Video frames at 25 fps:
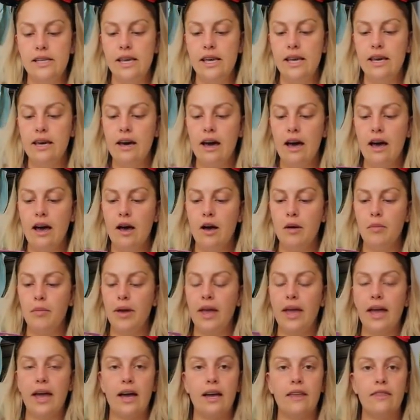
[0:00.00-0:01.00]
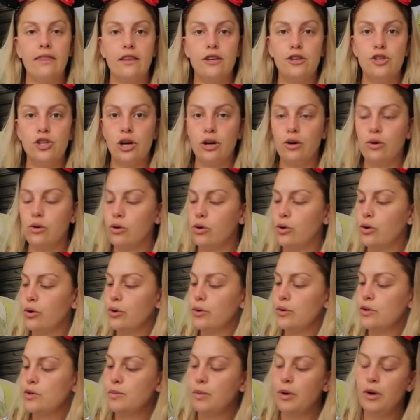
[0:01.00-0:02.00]
teacup and the Jungle
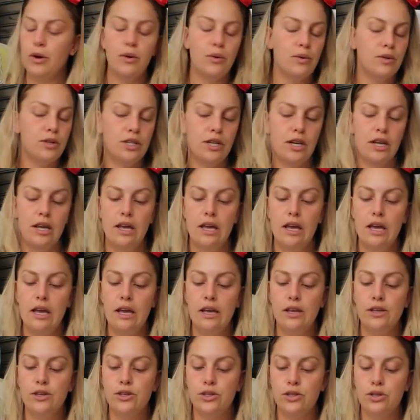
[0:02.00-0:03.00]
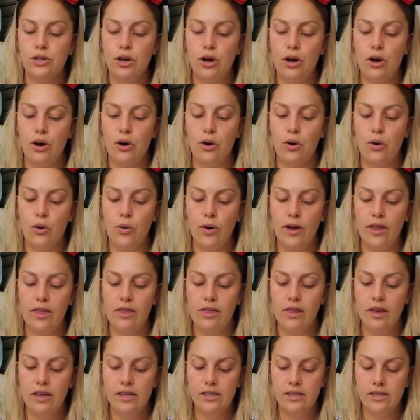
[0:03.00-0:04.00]
Cruise boat. So
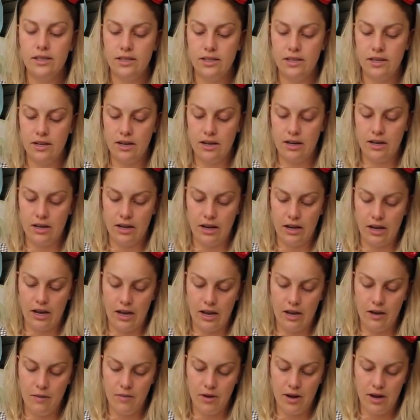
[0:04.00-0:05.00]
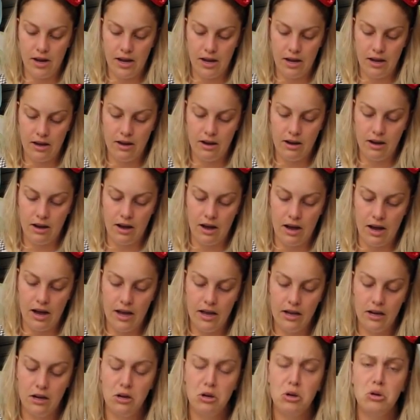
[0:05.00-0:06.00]
this time I
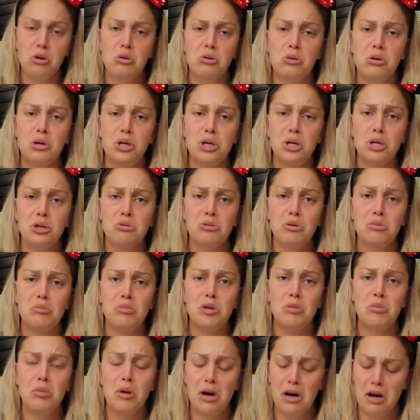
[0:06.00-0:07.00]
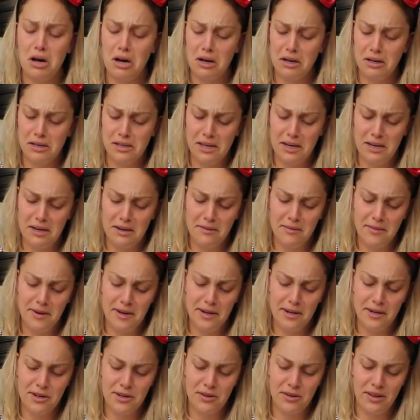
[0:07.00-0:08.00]
got, oh, I just ripped the box. I didn't
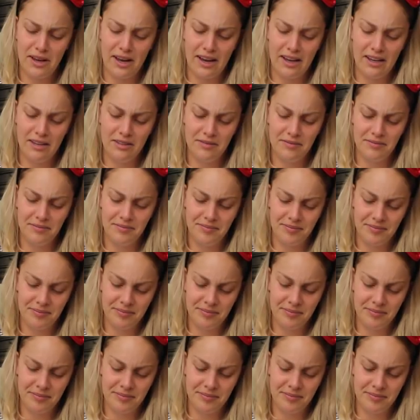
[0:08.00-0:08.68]
mean to do that.